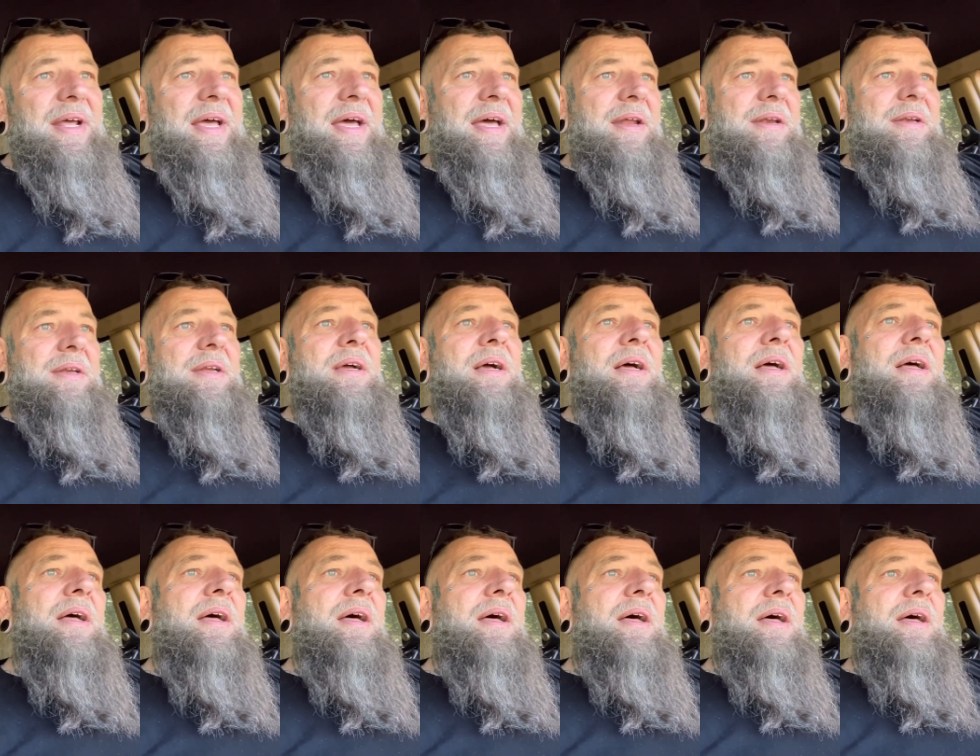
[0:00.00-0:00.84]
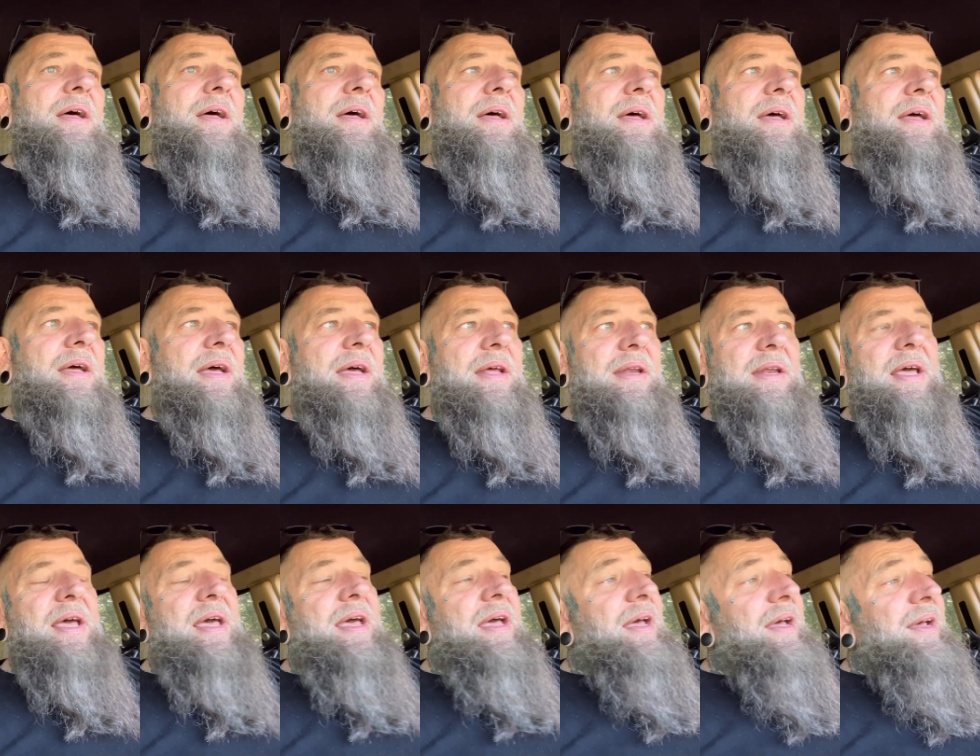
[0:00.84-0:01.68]
And and
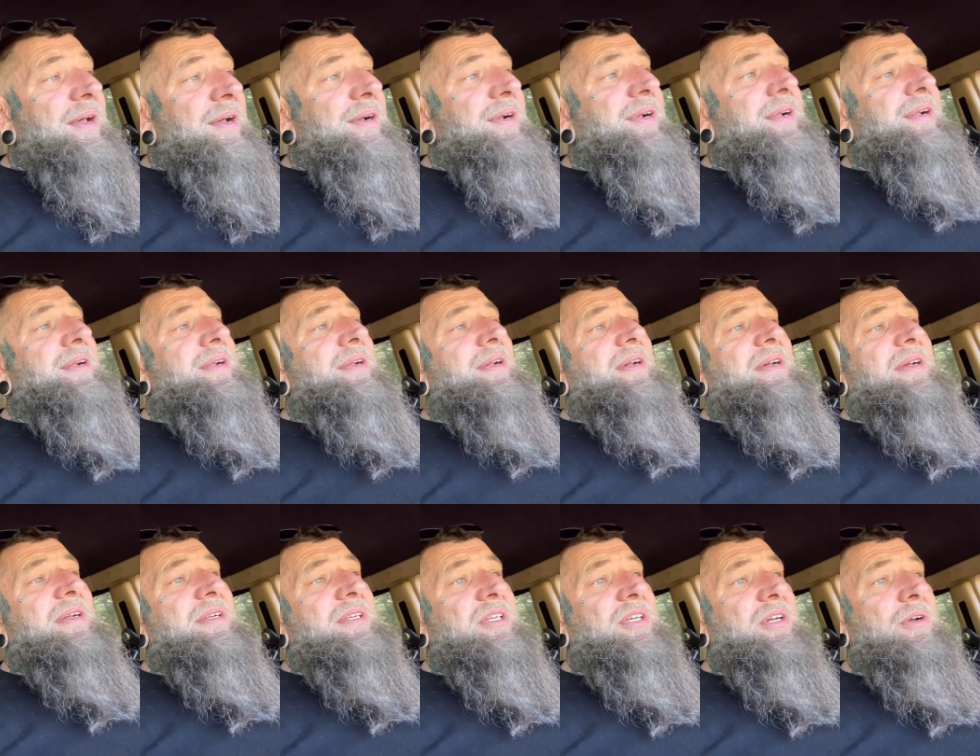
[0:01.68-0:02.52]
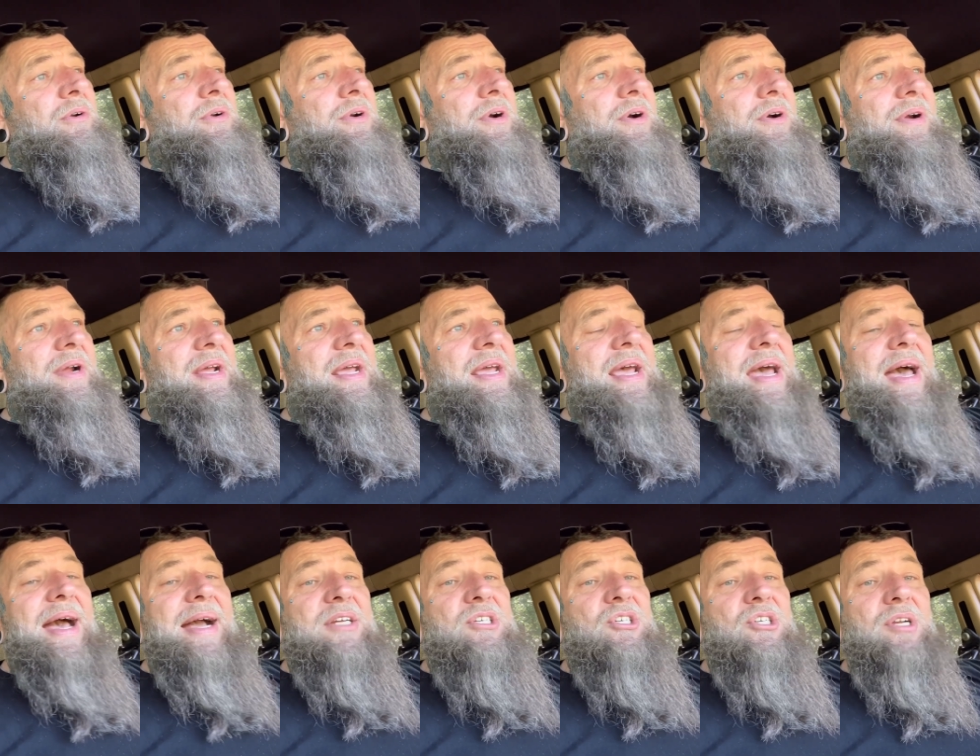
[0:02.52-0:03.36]
his tuner, he
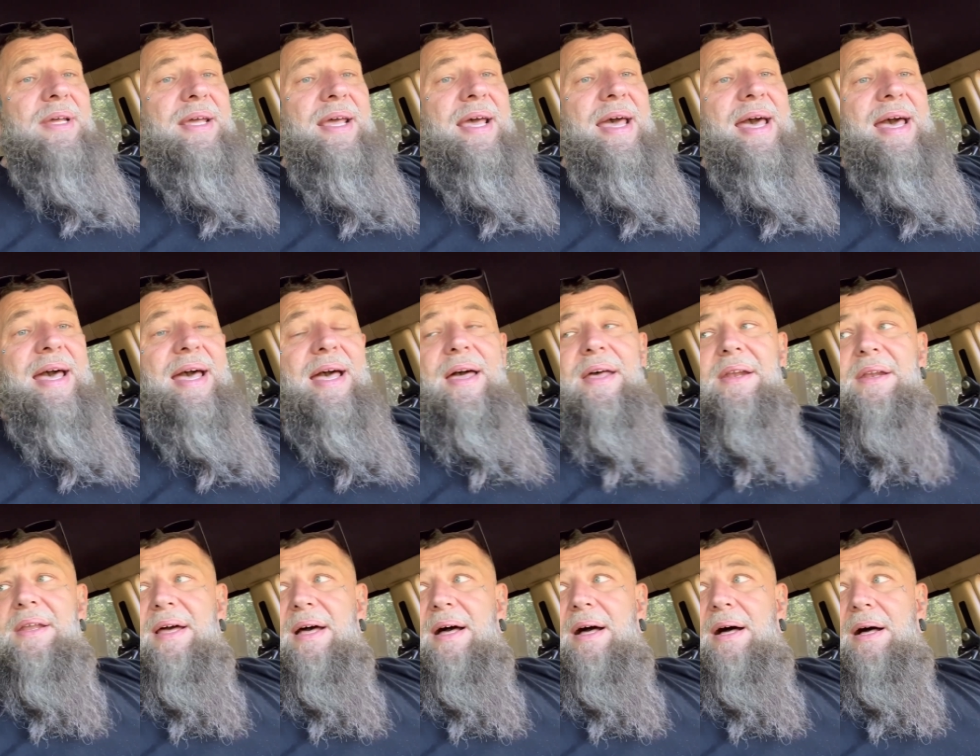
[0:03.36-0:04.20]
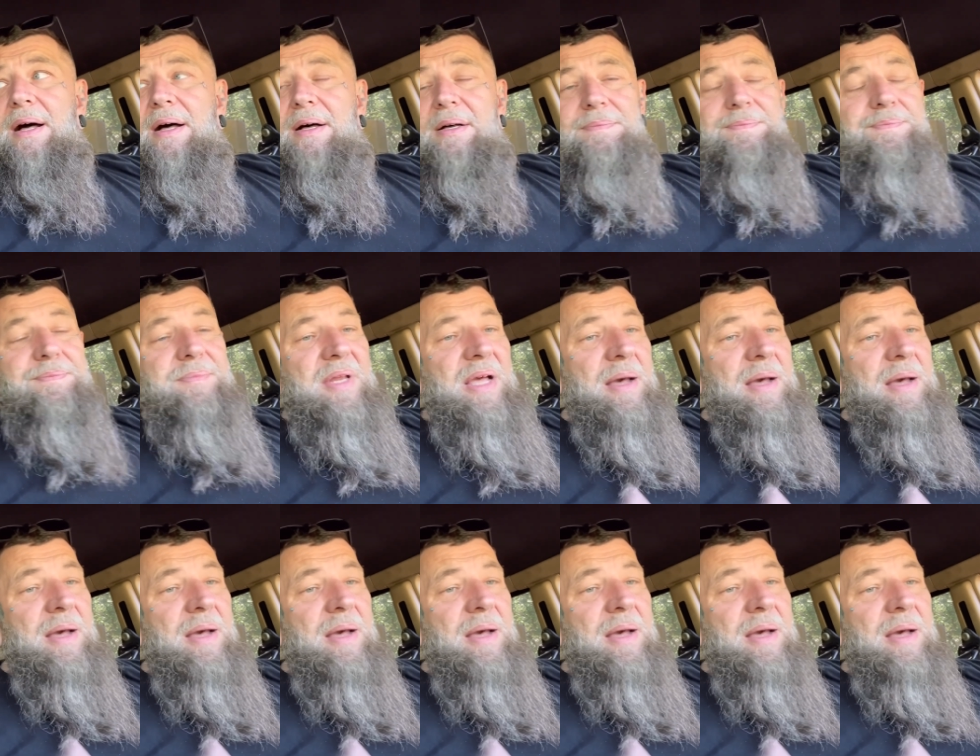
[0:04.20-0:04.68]
actually had uh,